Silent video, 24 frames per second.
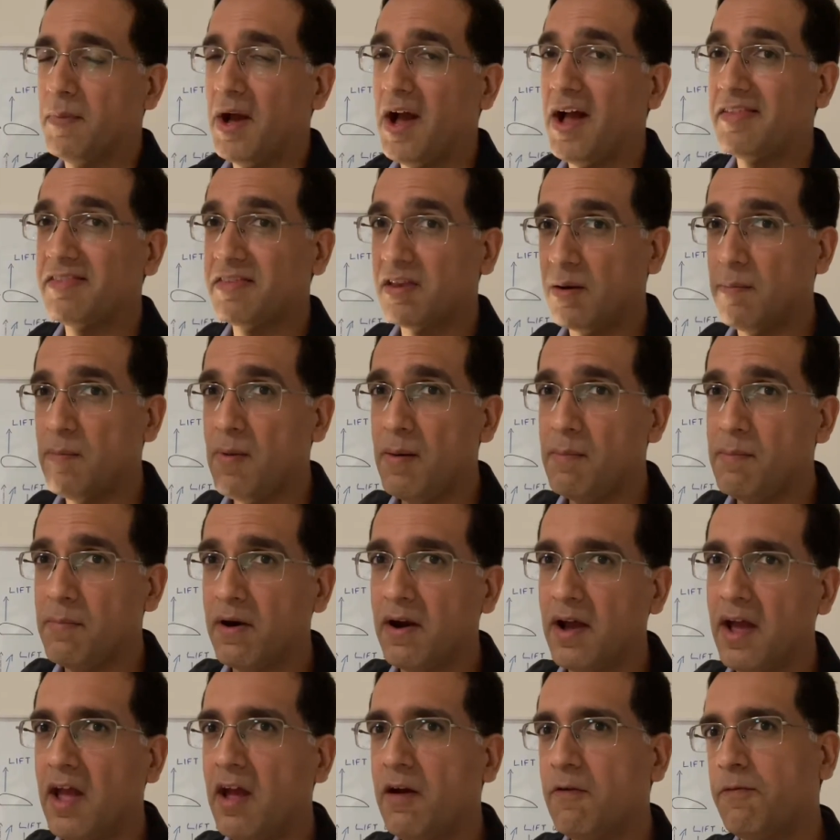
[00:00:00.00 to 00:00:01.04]
As remember,
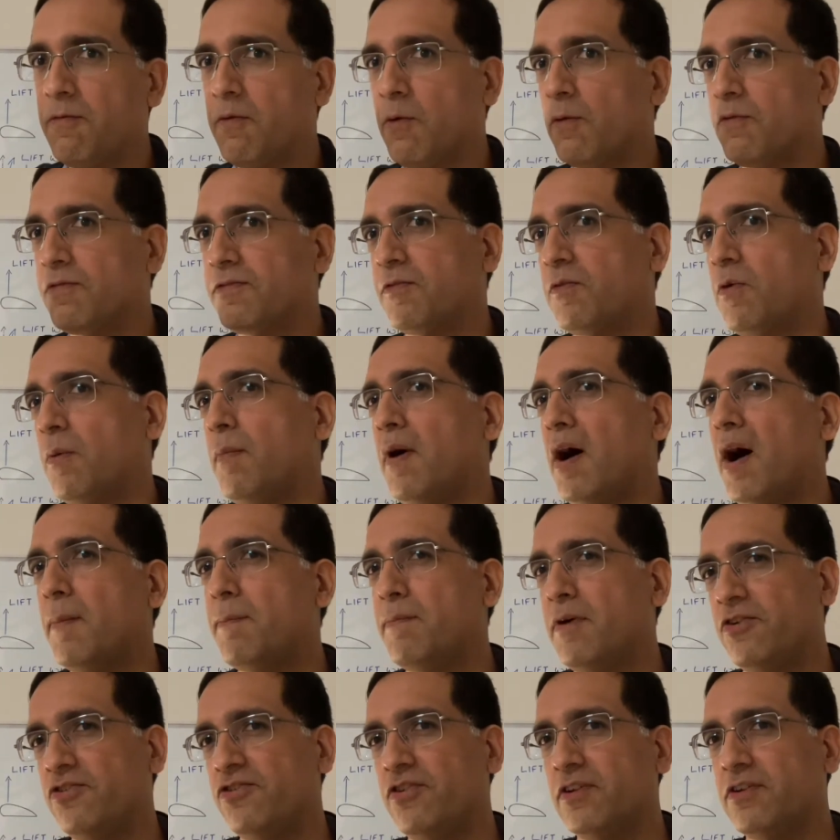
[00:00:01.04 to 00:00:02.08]
air flows from high
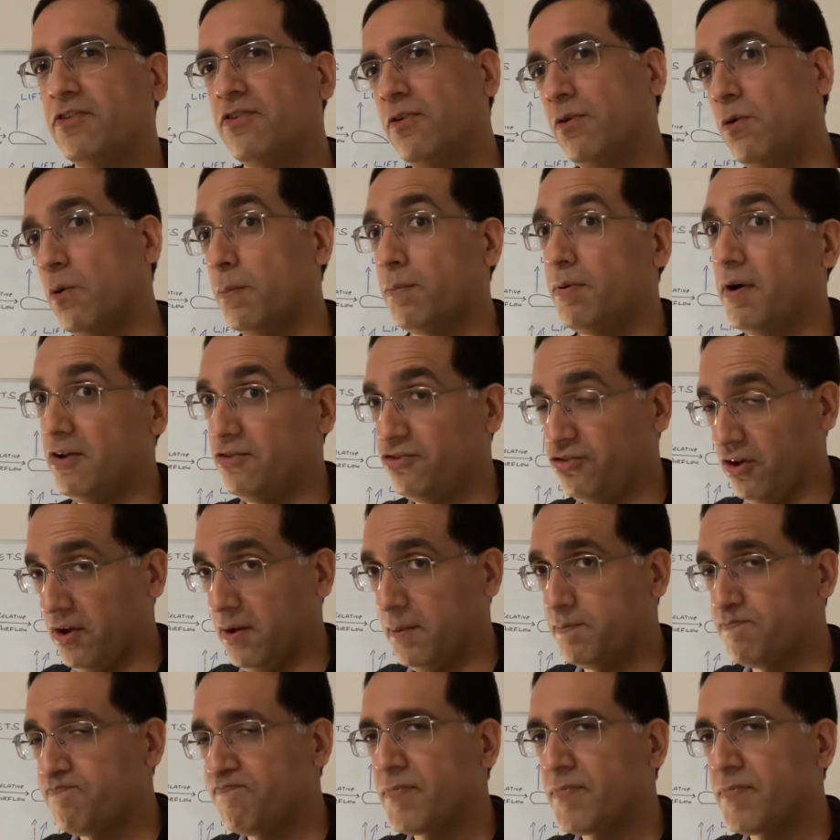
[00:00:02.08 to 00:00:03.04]
pressure to low pressure.